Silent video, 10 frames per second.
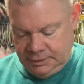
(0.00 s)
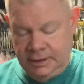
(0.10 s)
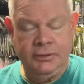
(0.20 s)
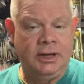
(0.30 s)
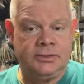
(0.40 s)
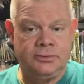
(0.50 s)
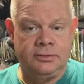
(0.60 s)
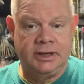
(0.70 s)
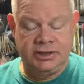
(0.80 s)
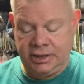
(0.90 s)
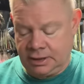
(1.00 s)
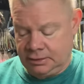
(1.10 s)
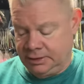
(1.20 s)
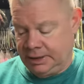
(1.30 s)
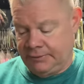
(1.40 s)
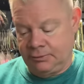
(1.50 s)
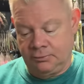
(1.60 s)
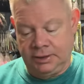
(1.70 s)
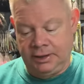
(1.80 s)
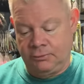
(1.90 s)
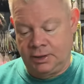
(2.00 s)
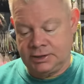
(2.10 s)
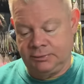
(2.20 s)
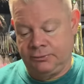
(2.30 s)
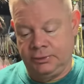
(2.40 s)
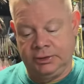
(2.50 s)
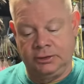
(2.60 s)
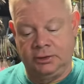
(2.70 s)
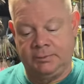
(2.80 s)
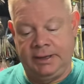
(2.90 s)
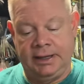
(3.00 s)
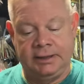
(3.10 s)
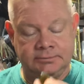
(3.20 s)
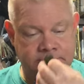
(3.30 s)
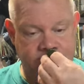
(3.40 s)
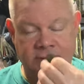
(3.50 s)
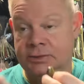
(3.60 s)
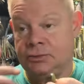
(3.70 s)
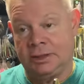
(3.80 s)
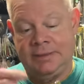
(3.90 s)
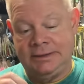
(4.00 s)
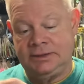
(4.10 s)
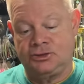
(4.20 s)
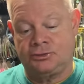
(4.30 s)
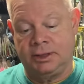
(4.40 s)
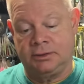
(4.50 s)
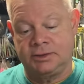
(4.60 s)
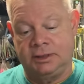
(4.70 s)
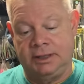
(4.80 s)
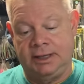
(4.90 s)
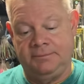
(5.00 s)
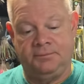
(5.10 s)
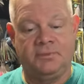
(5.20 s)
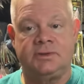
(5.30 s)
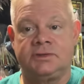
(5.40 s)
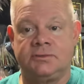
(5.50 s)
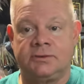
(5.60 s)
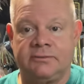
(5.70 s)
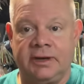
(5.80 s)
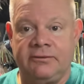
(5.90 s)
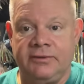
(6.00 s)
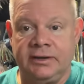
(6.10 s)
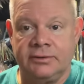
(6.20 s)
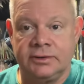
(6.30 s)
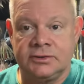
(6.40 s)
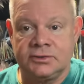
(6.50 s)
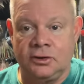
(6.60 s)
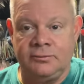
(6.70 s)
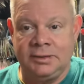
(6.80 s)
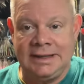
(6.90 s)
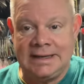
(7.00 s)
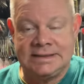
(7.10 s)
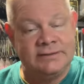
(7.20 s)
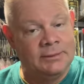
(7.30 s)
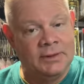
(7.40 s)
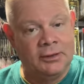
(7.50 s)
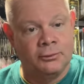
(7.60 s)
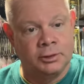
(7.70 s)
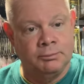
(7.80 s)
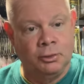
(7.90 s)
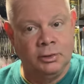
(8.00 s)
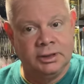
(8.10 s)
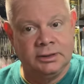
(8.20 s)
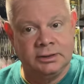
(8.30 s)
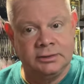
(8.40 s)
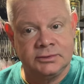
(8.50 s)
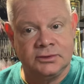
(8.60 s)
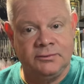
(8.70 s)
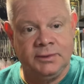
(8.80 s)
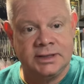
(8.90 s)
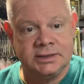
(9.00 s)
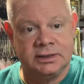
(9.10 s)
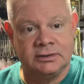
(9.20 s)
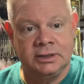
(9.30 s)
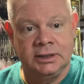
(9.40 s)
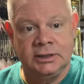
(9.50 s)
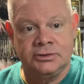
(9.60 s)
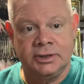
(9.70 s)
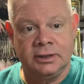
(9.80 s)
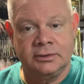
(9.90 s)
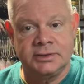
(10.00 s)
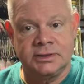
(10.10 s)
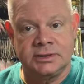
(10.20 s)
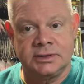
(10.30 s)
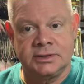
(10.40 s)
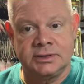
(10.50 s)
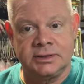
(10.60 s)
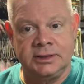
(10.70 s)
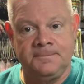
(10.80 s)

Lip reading: If you guys are new to my channel and you haven't watched it before, you can look back. I talk about these trailers a lot. This is one of my favorite soft plastic. If I'm not throwing pork, soft plastic trailers is this